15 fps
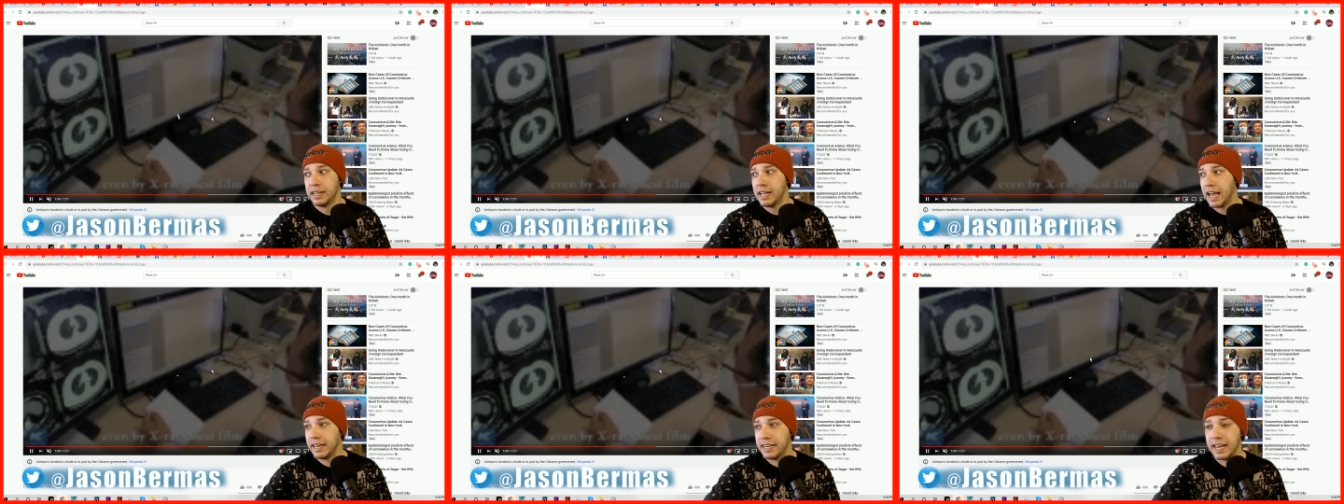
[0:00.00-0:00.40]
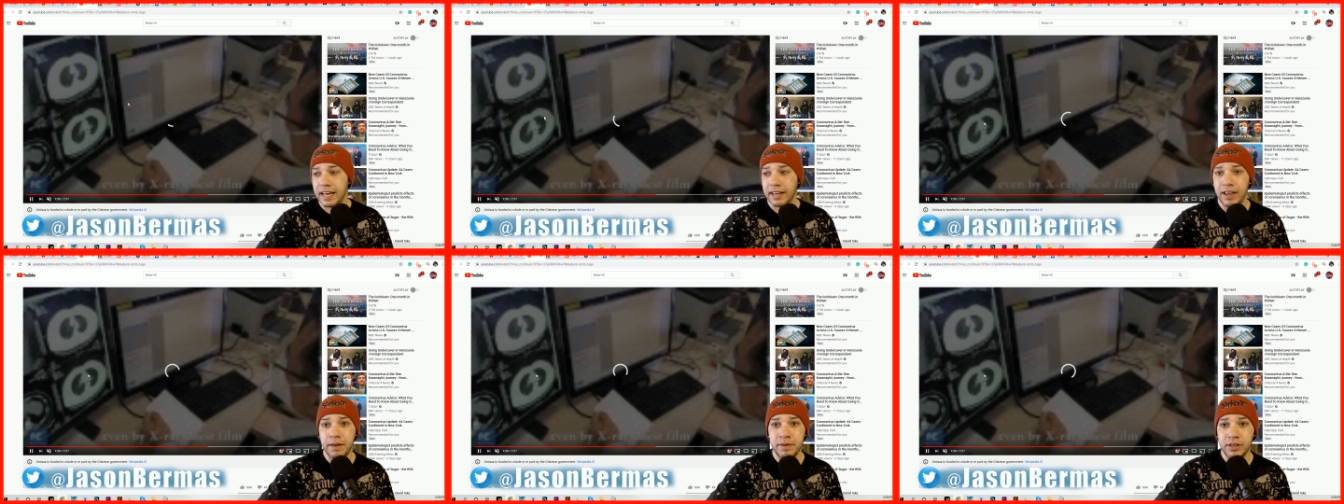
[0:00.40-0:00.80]
And
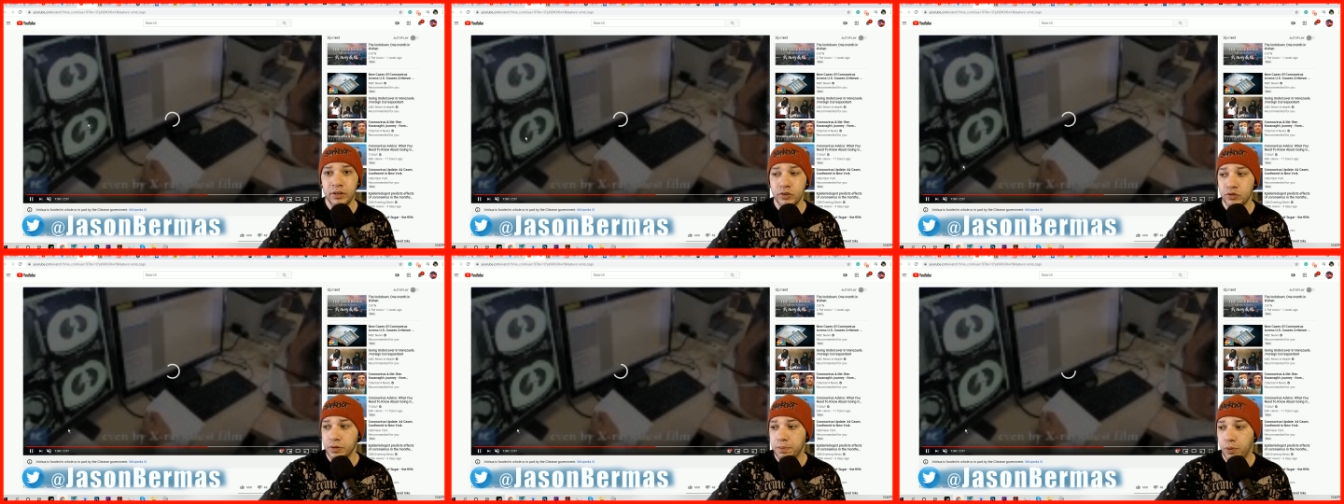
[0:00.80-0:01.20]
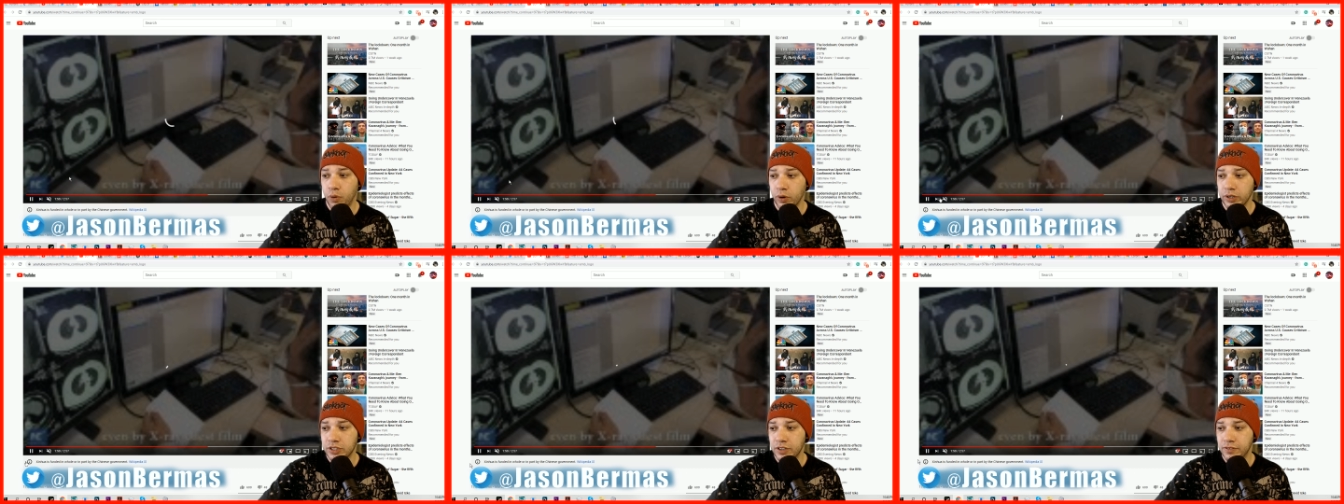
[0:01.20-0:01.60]
yeah, I mean, those
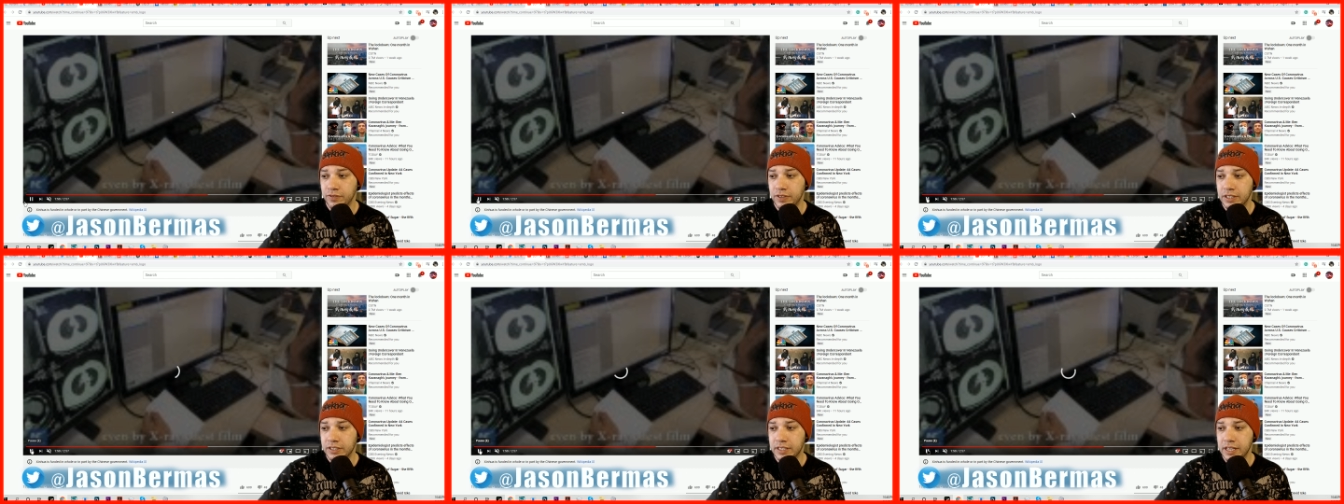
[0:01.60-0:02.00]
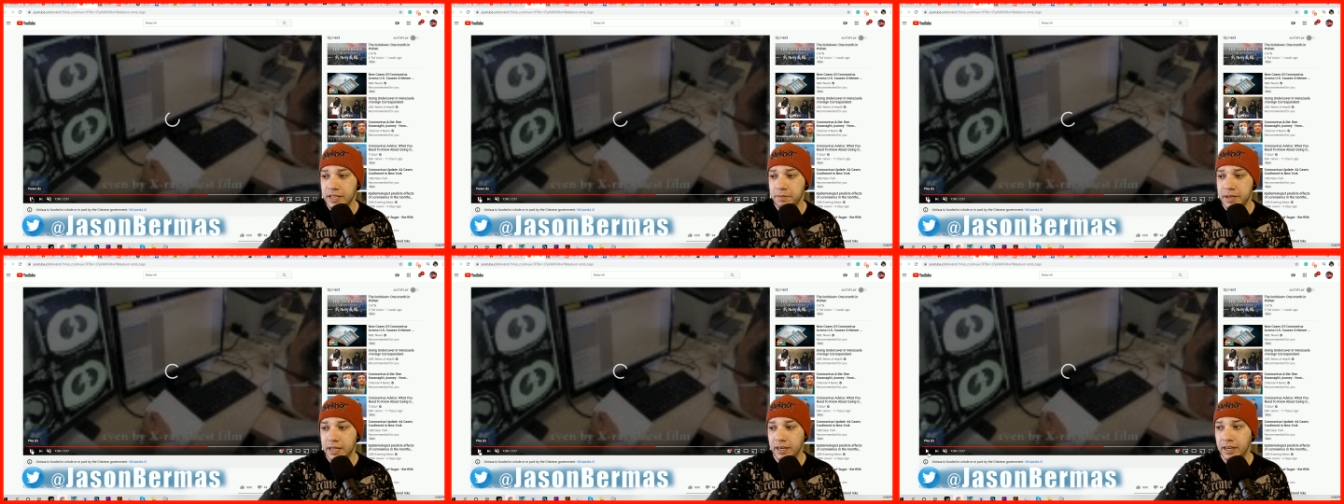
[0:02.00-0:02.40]
reports of this thing
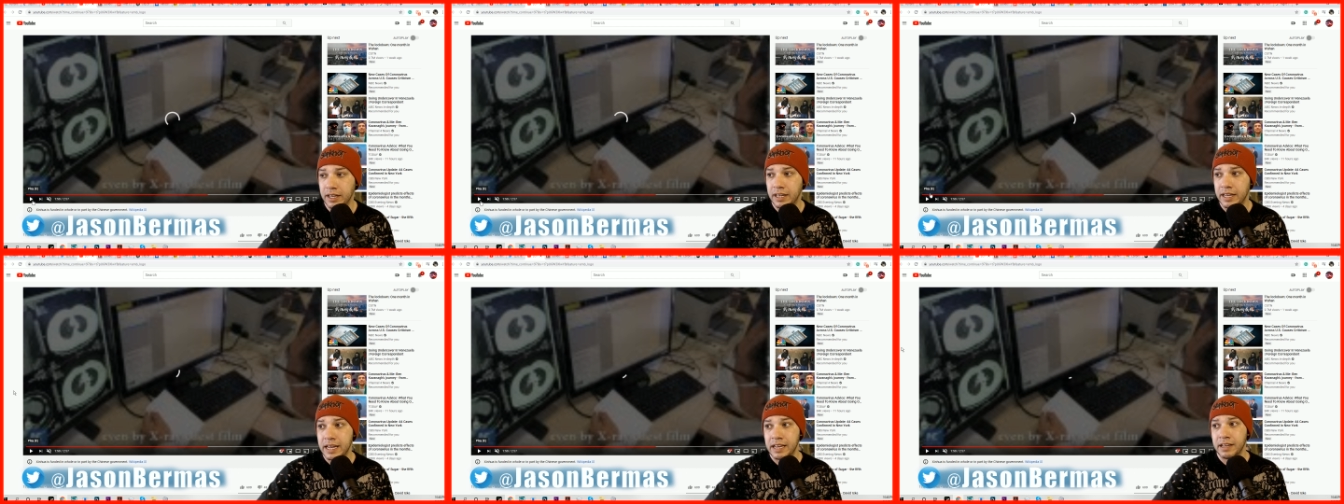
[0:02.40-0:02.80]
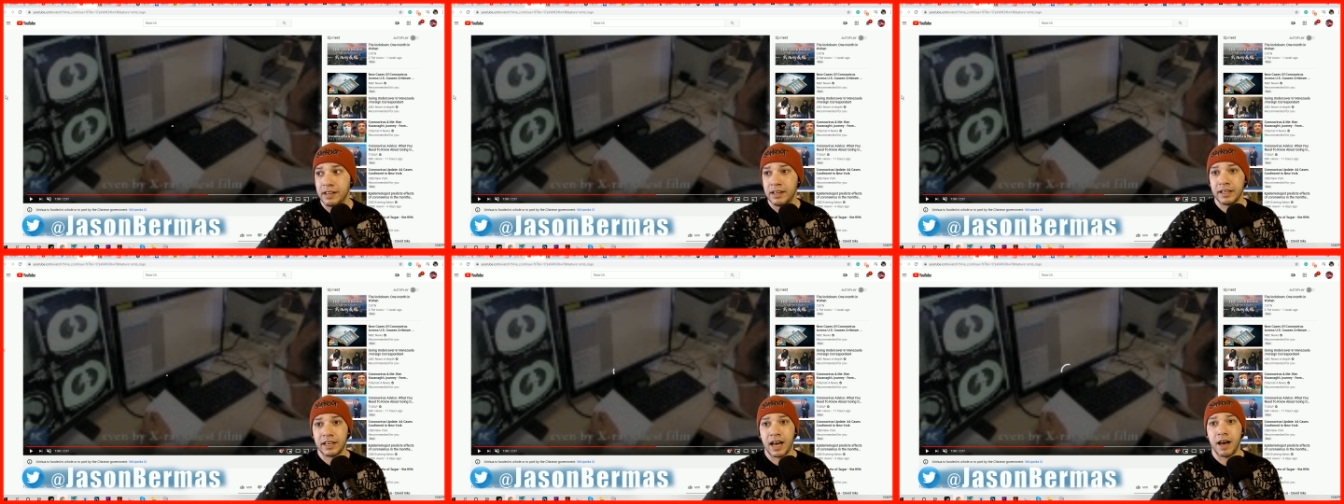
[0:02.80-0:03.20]
being a
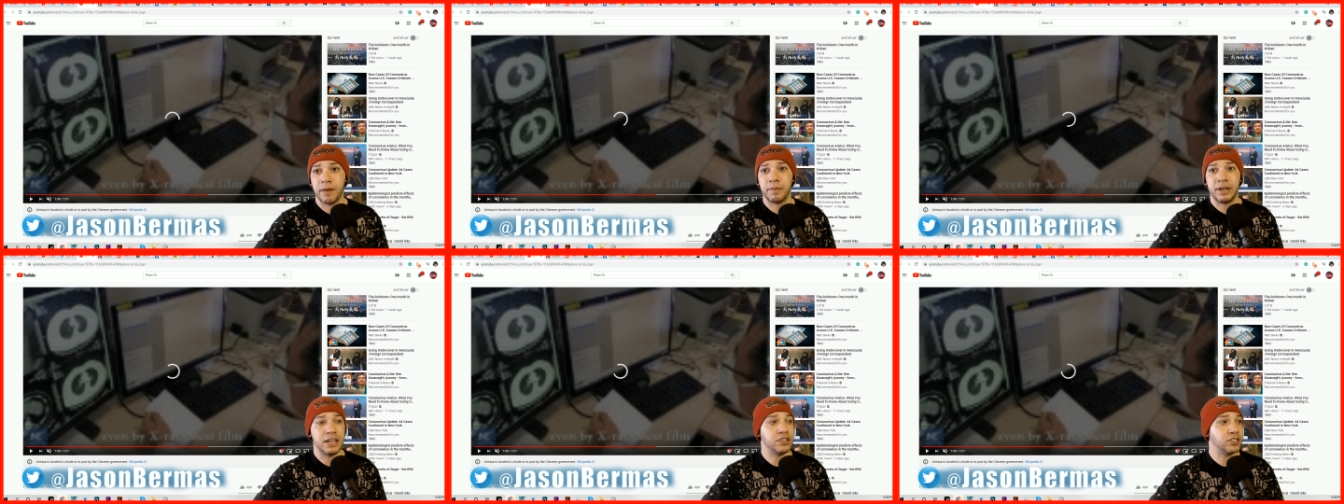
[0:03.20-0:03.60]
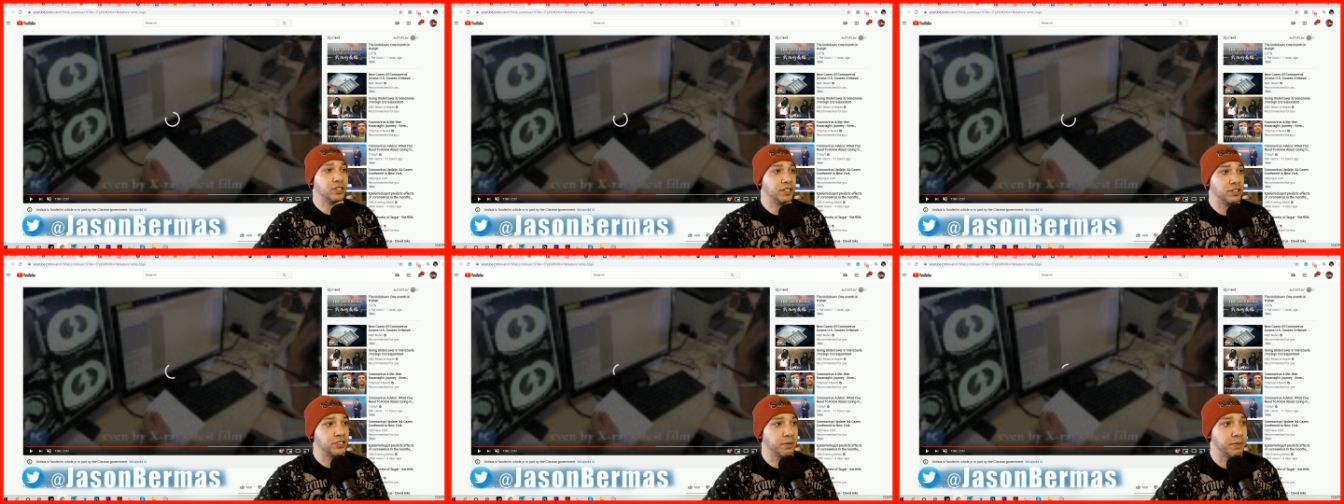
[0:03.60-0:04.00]
combination
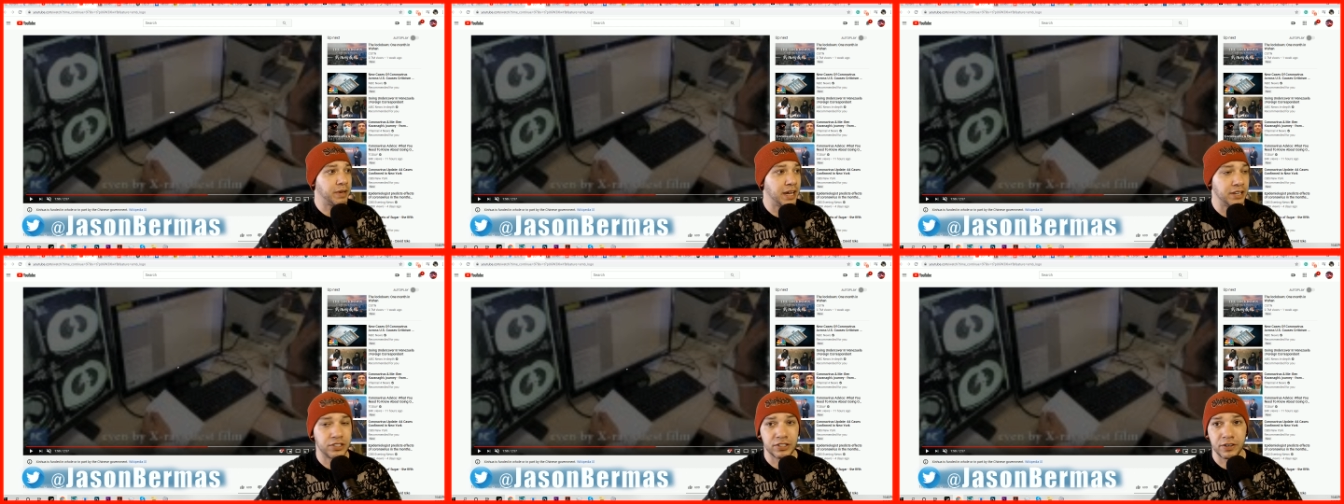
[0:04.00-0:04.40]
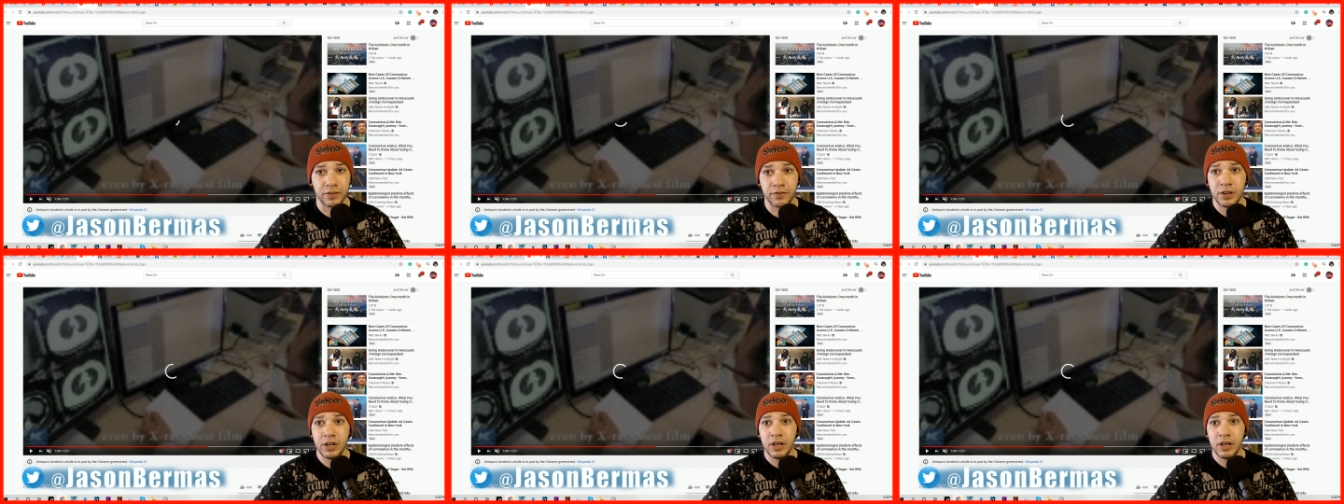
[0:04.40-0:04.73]
in some cases of